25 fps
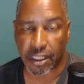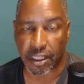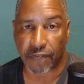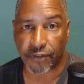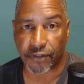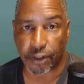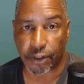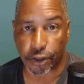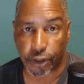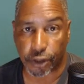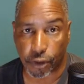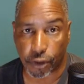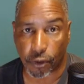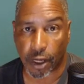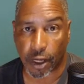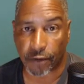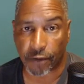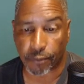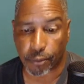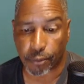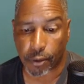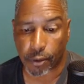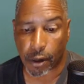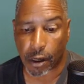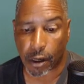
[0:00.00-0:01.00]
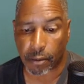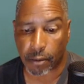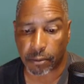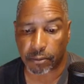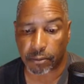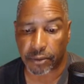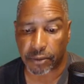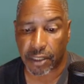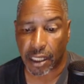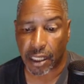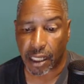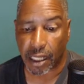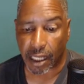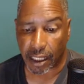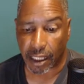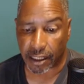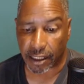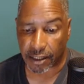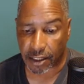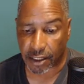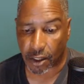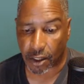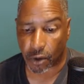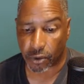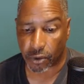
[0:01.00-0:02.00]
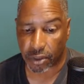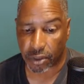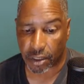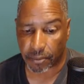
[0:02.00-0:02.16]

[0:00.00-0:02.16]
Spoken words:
If you do have problems, it's going